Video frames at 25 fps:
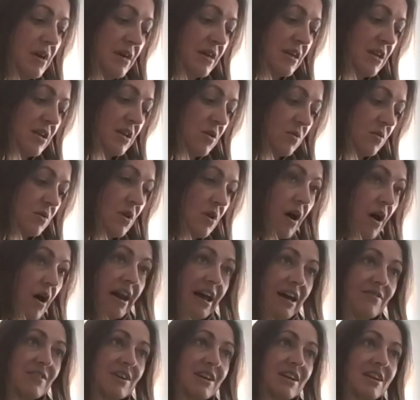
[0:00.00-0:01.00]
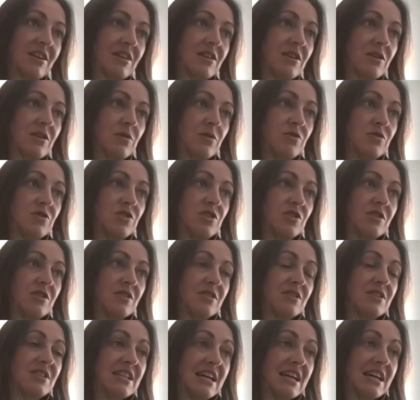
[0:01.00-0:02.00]
you know, not having a huge
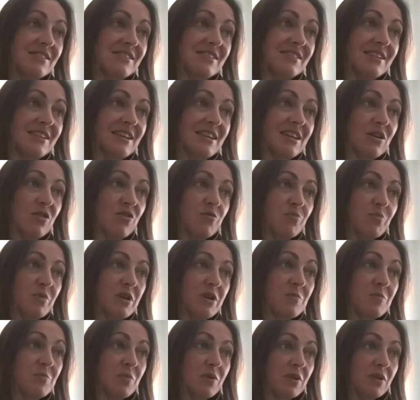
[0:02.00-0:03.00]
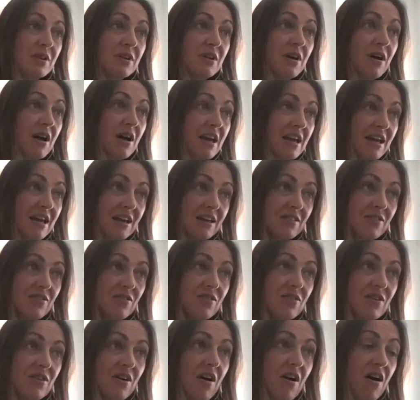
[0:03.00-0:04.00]
density of people
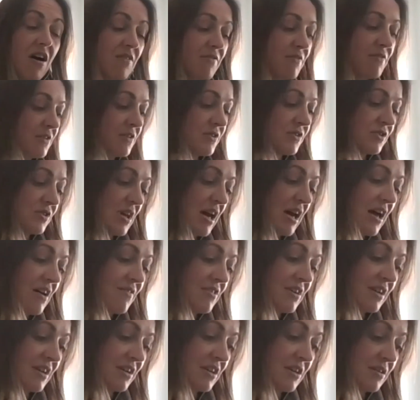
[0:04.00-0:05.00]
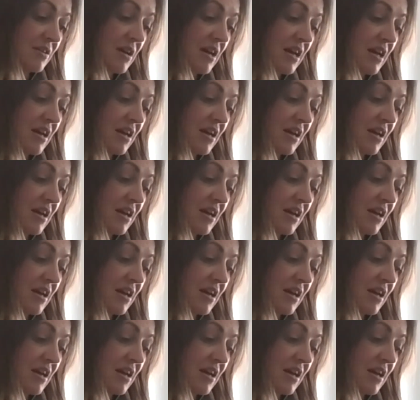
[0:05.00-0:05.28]
in the office, having